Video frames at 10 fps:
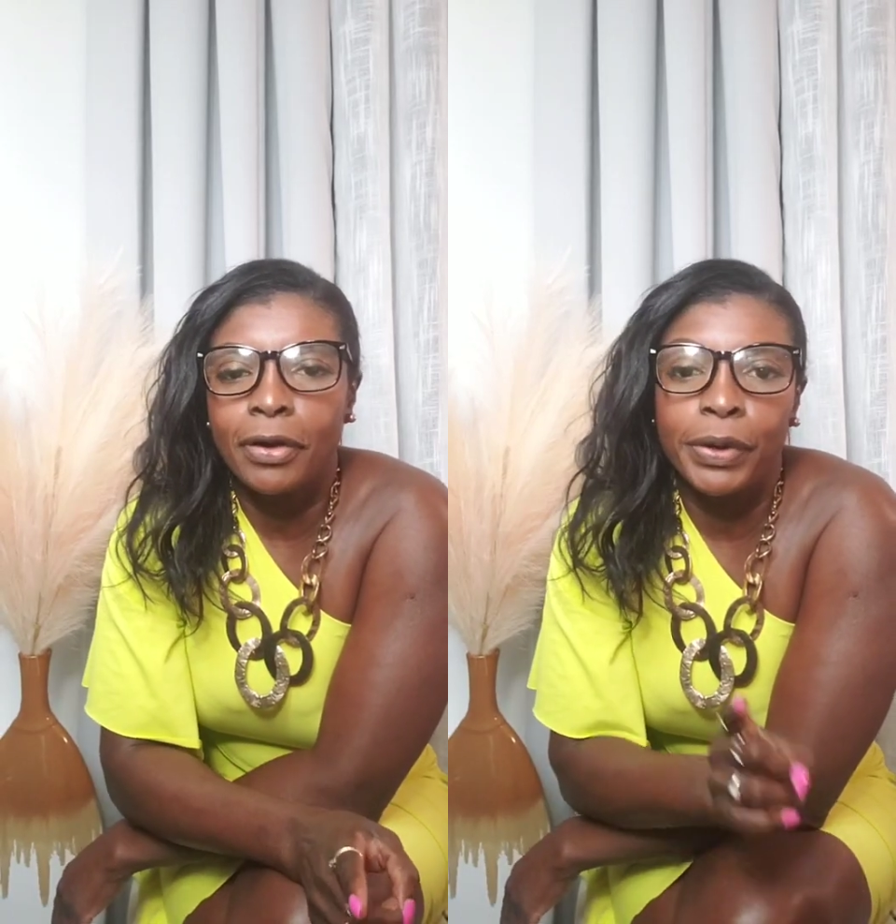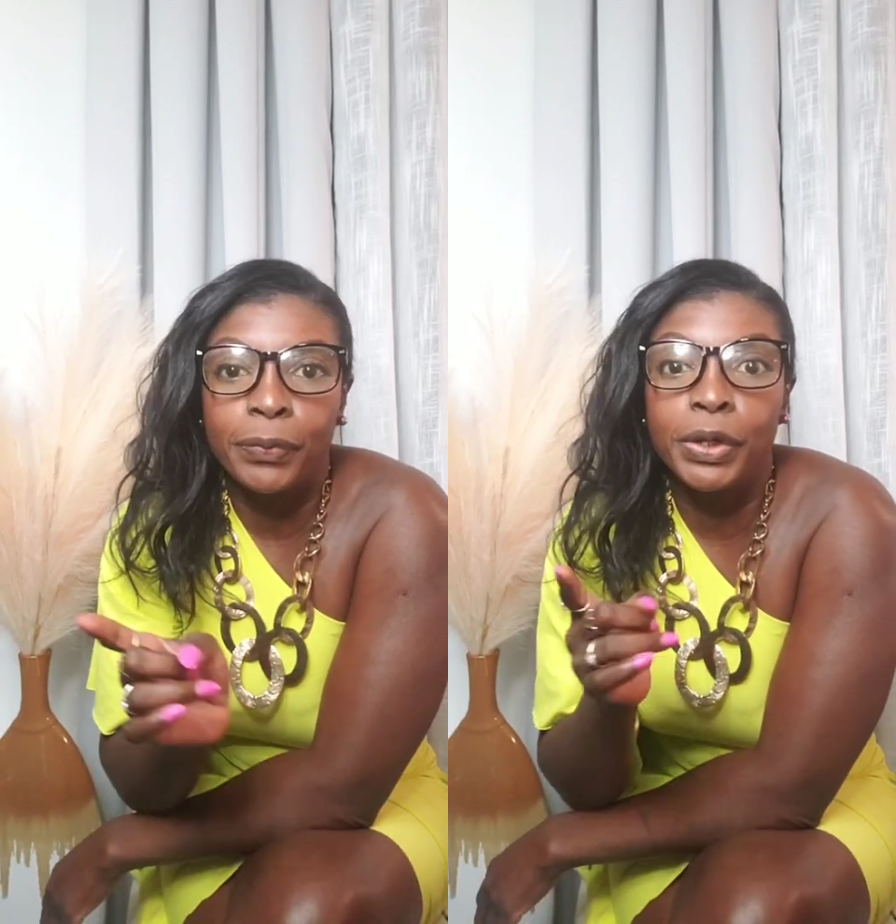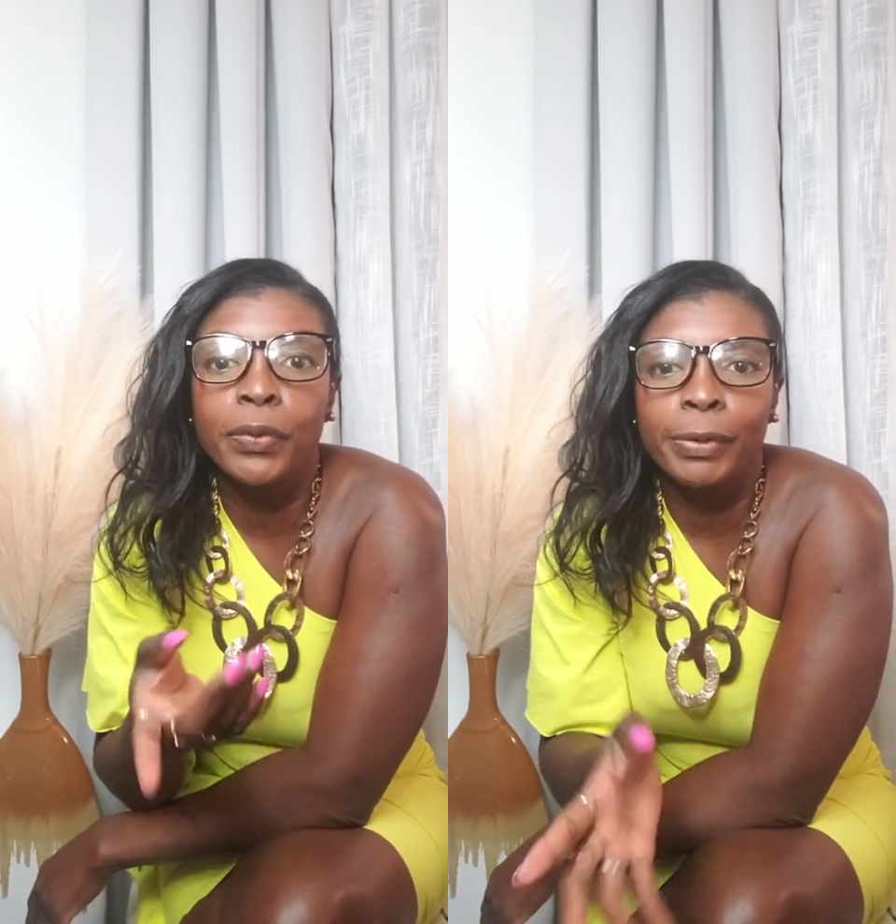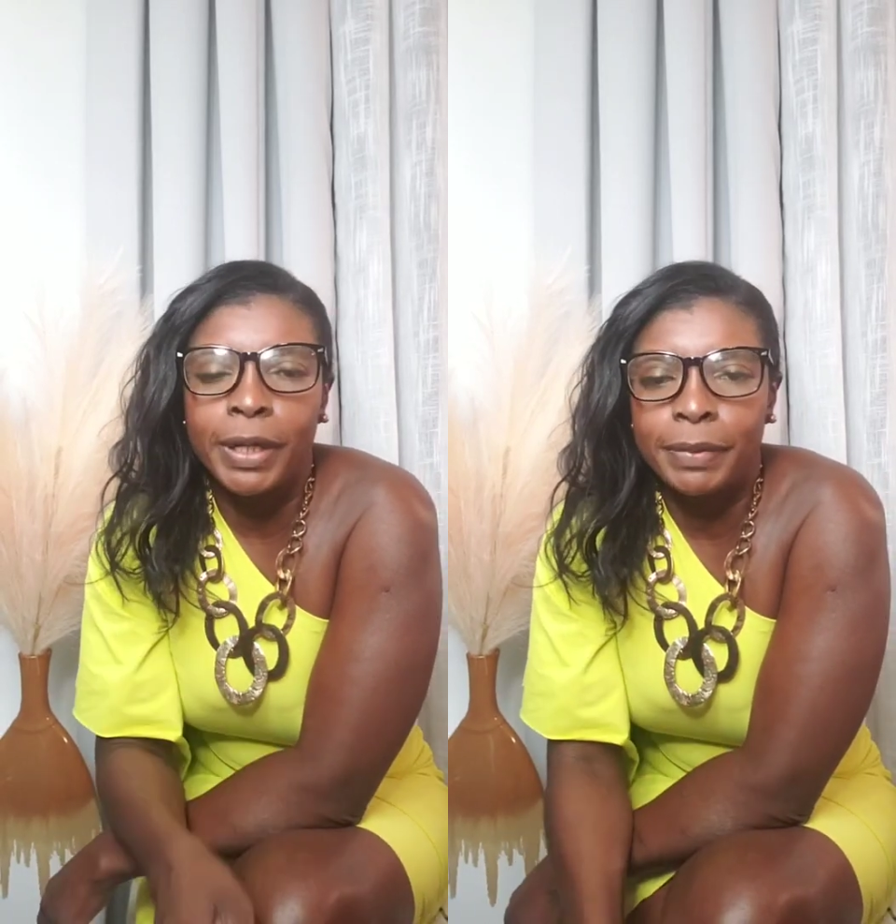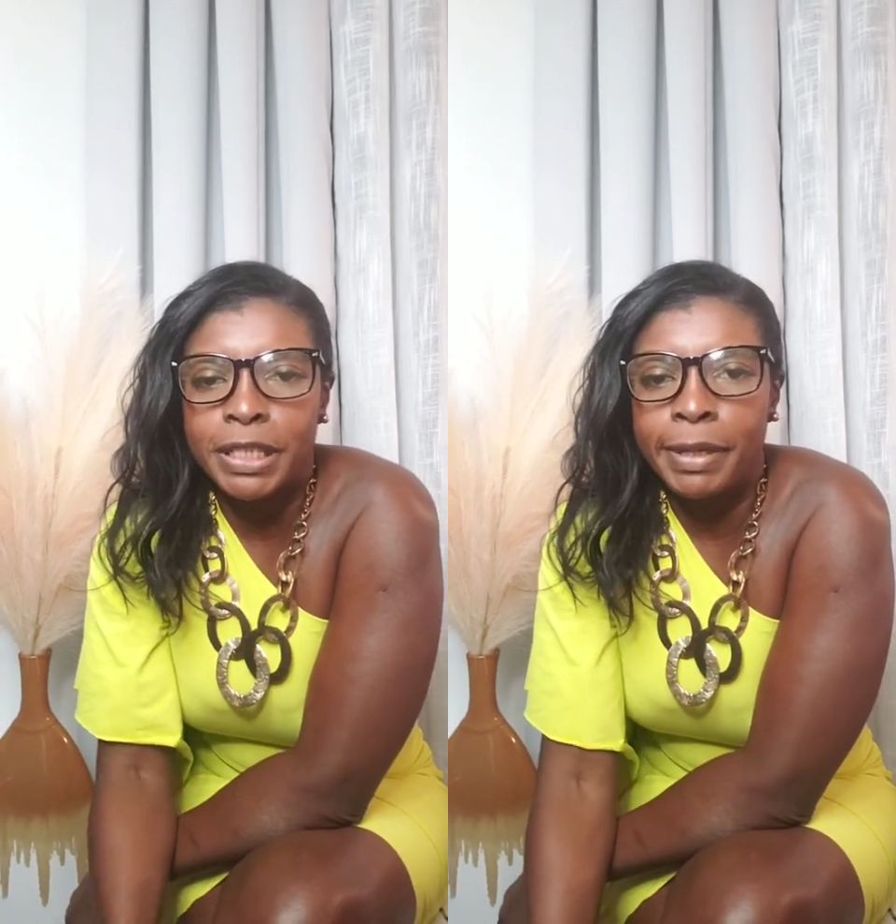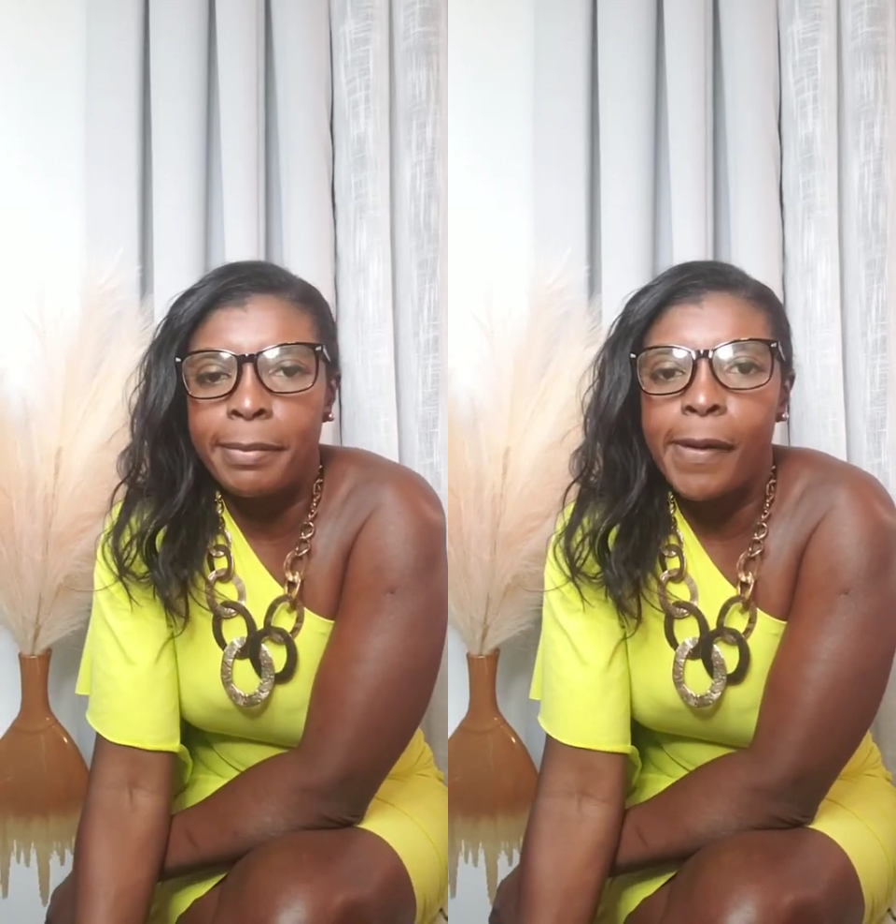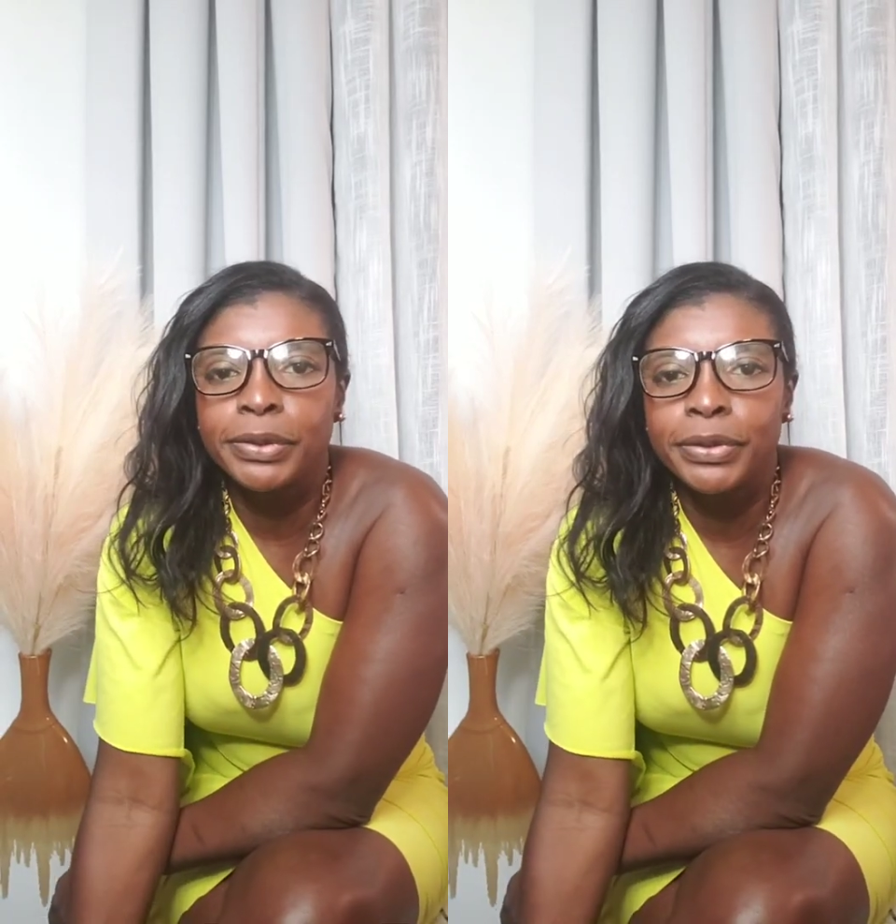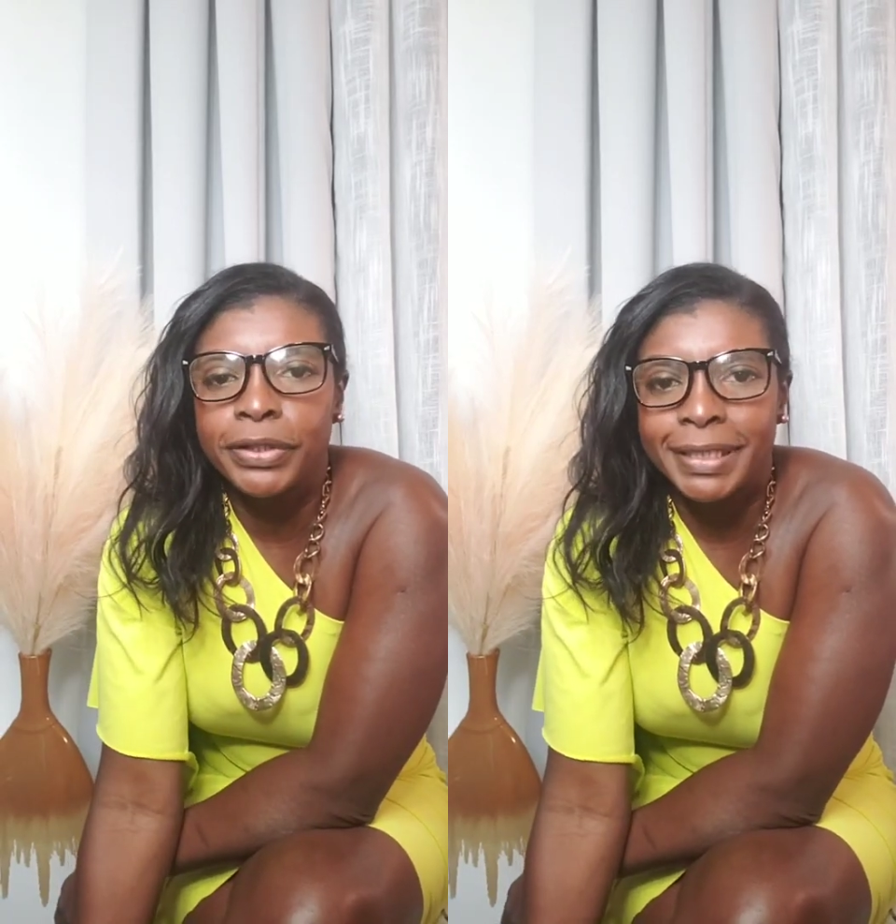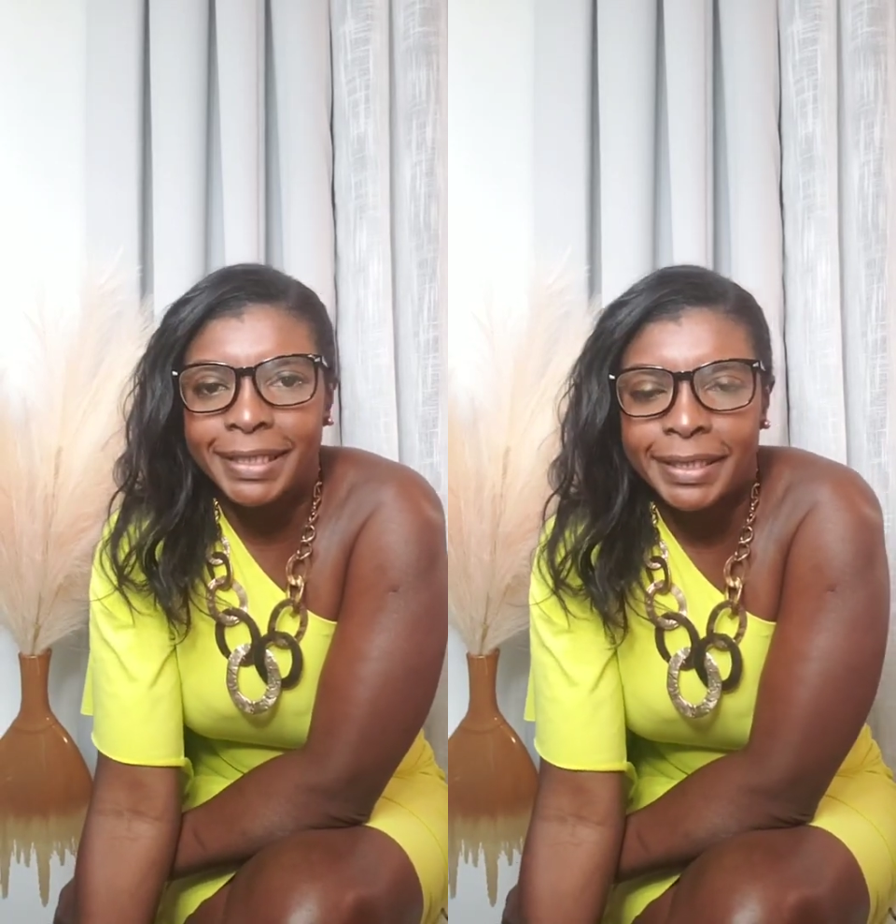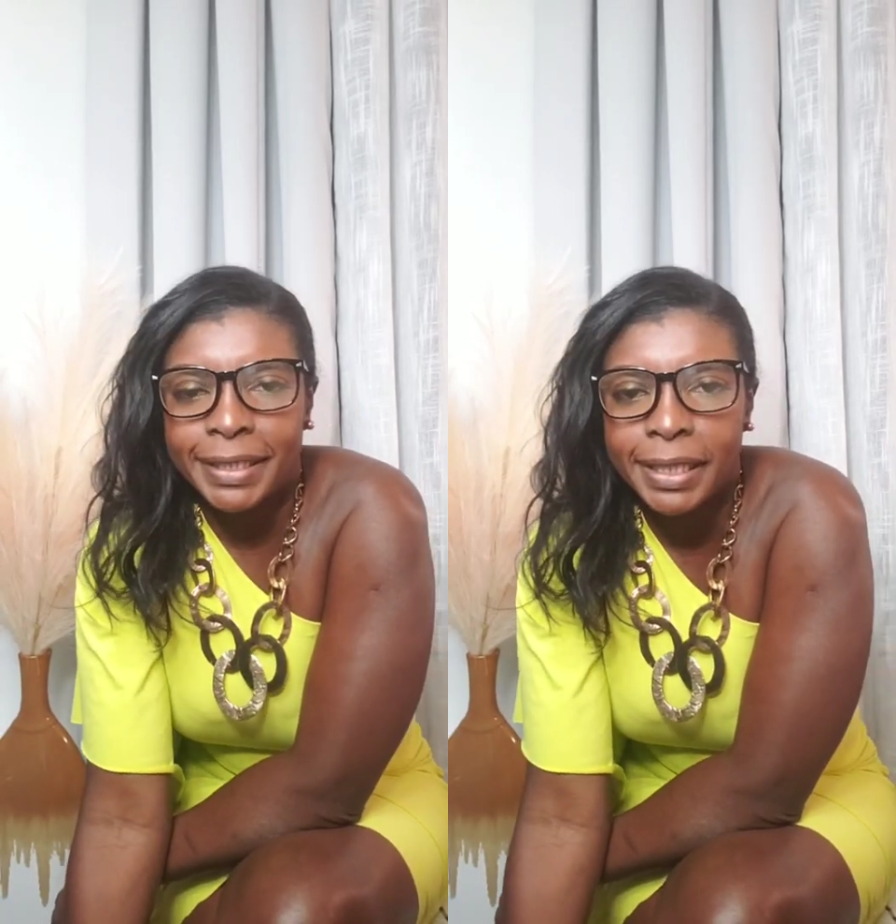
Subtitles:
or when we were babies, my mom took us to St.